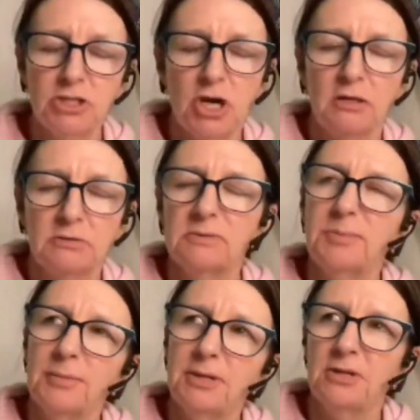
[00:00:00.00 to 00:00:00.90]
Well, probably not
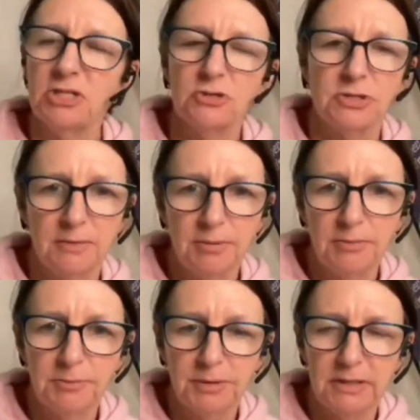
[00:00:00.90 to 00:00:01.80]
children. They're probably
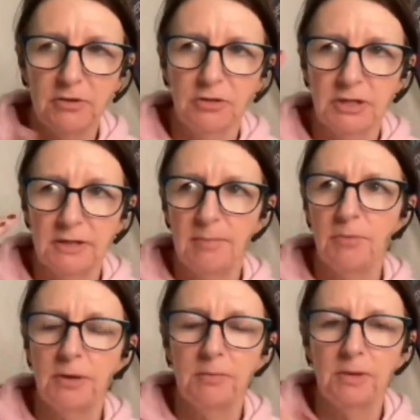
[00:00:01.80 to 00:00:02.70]
not at that point where
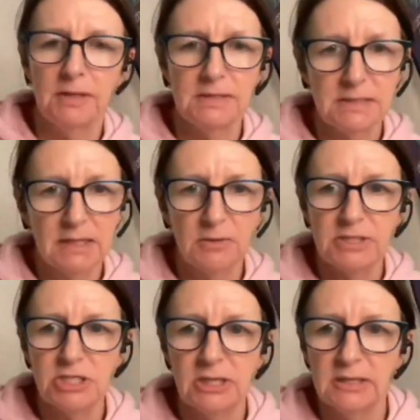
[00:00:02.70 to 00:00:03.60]
they start questioning
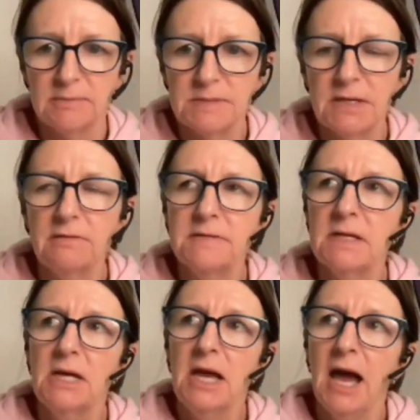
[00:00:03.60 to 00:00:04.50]
themselves.
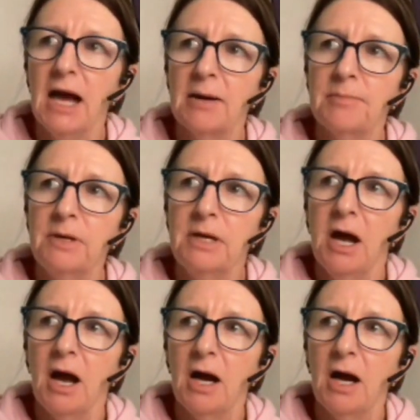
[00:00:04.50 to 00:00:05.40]
I
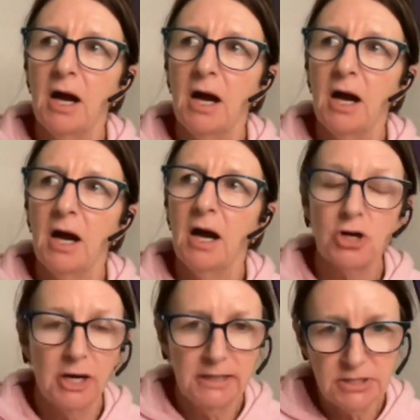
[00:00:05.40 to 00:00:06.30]
was trying to
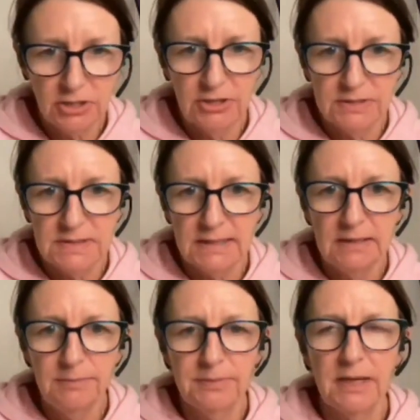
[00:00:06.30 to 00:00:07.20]
go to sleep,
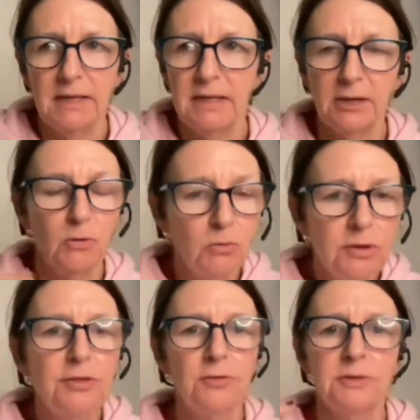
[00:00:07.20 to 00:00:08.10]
and then all the thoughts
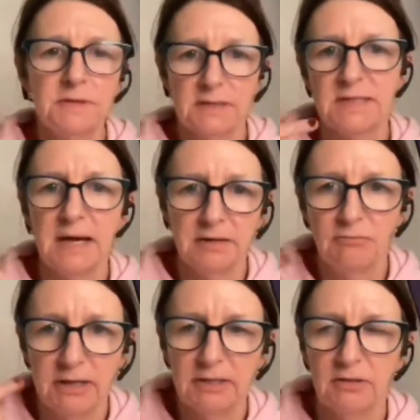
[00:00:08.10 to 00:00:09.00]
started running
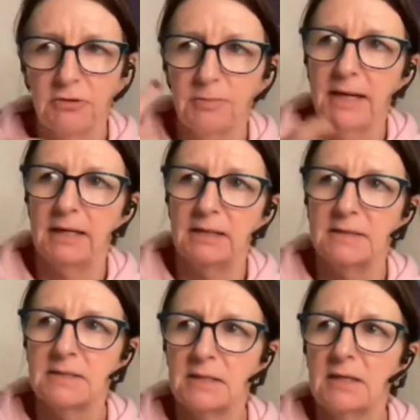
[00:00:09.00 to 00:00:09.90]
through my head is,
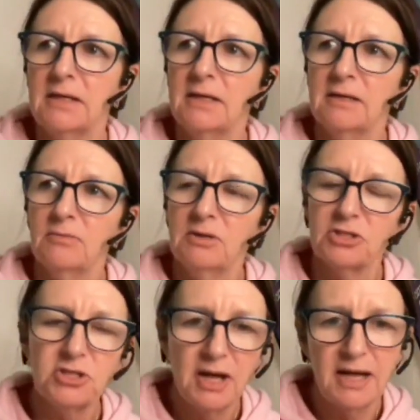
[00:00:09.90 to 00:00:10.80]
well, should I
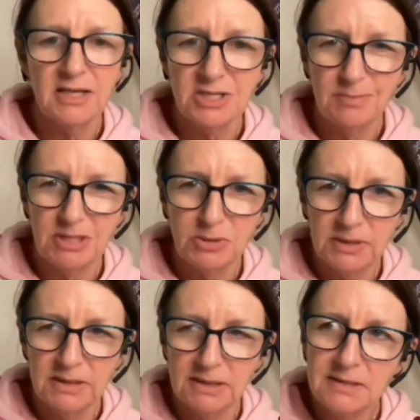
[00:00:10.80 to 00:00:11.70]
actually be doing
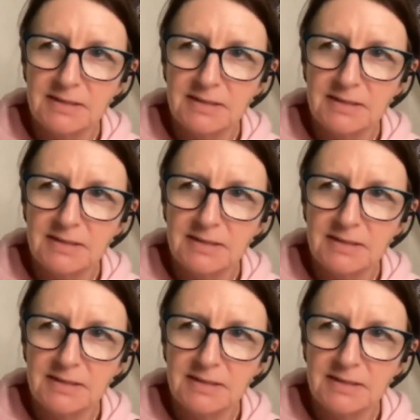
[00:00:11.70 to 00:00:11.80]
this?